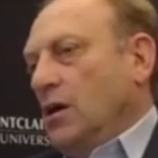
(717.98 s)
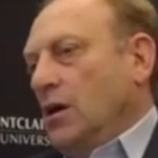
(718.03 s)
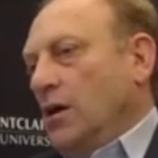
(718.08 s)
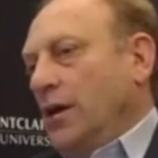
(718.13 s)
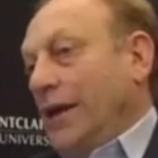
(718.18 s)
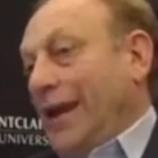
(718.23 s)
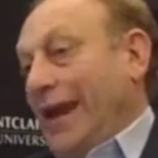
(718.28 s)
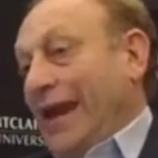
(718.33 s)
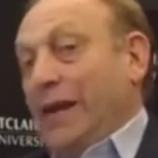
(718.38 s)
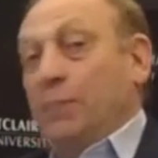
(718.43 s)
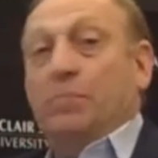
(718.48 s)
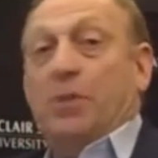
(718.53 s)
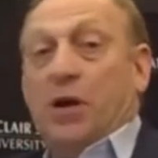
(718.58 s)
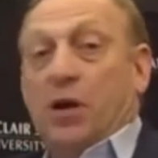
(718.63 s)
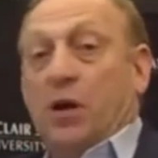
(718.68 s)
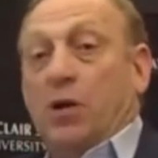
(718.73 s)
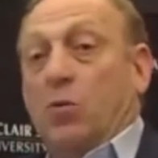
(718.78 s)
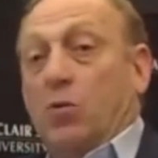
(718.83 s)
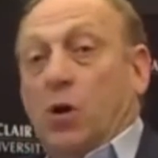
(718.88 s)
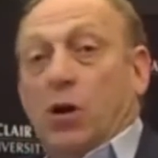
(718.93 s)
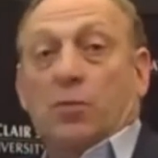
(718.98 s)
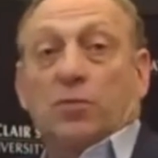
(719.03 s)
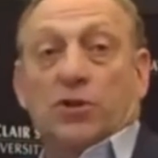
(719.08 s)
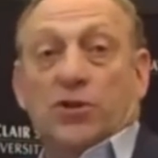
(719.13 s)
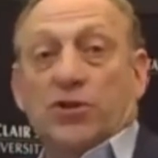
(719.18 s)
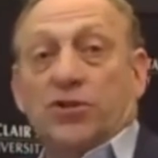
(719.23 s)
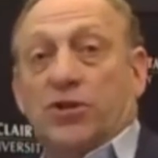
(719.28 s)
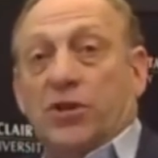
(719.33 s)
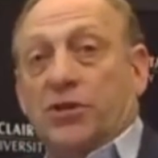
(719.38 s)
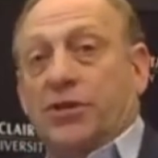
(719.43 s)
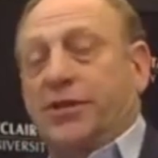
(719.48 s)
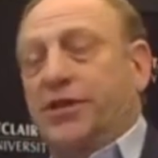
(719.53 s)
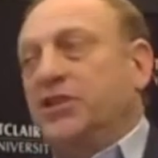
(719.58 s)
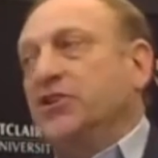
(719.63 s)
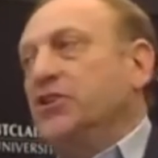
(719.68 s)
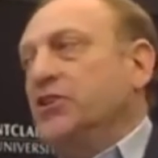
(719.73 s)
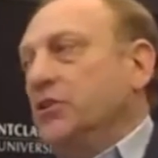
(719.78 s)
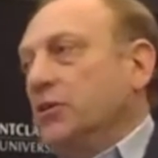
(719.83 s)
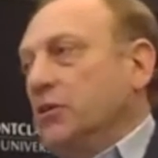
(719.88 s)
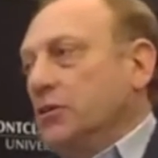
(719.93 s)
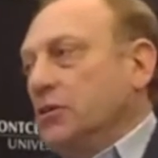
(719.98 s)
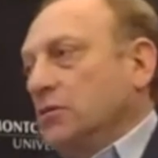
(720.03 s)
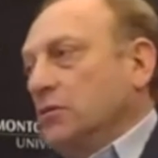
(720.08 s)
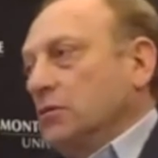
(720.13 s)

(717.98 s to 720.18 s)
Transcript: in NPR One, which is our digital